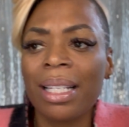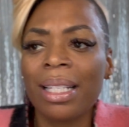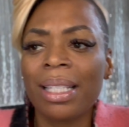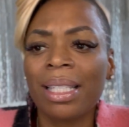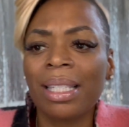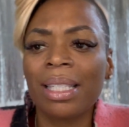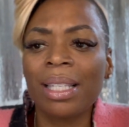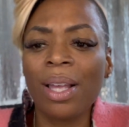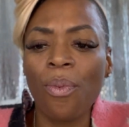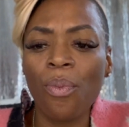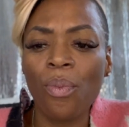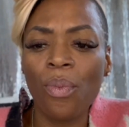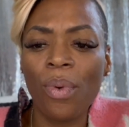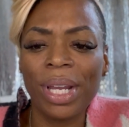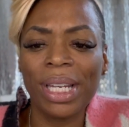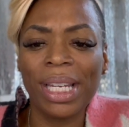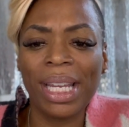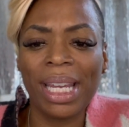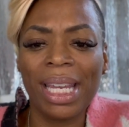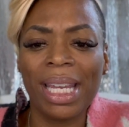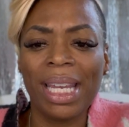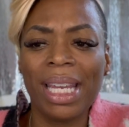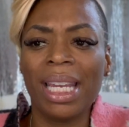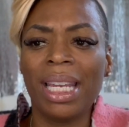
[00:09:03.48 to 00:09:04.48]
someone
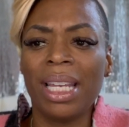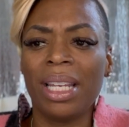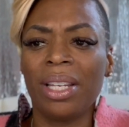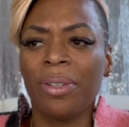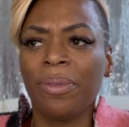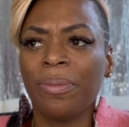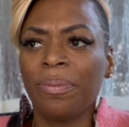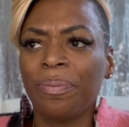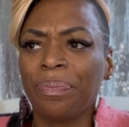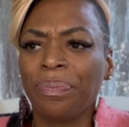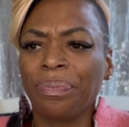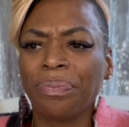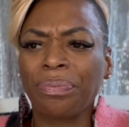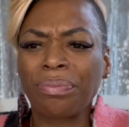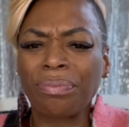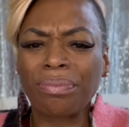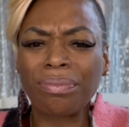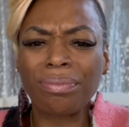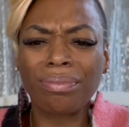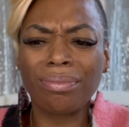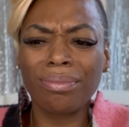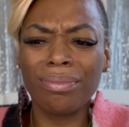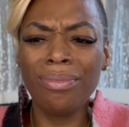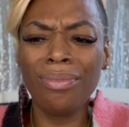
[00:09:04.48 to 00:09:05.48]
in
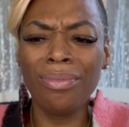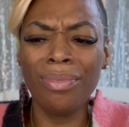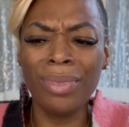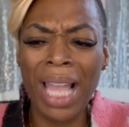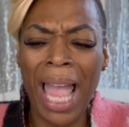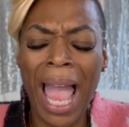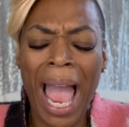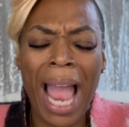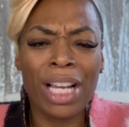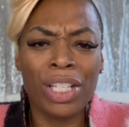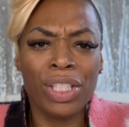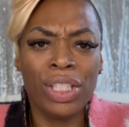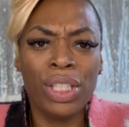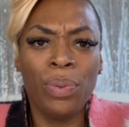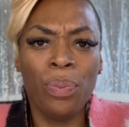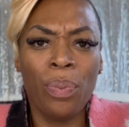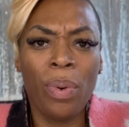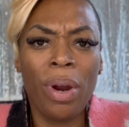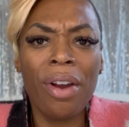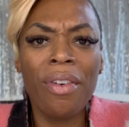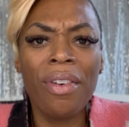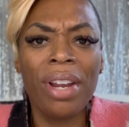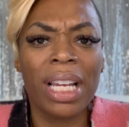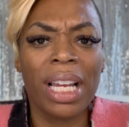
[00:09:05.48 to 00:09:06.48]
actually
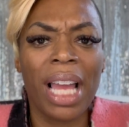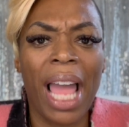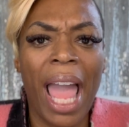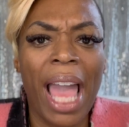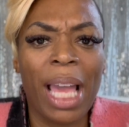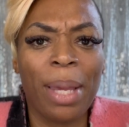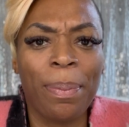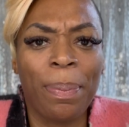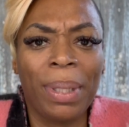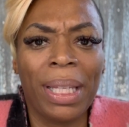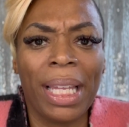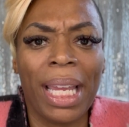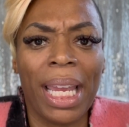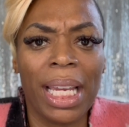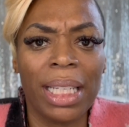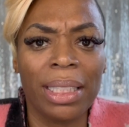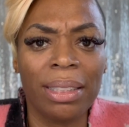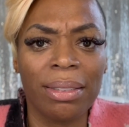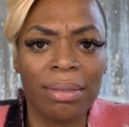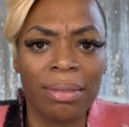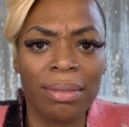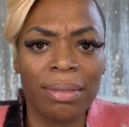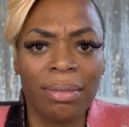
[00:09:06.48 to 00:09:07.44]
wearing eggplant,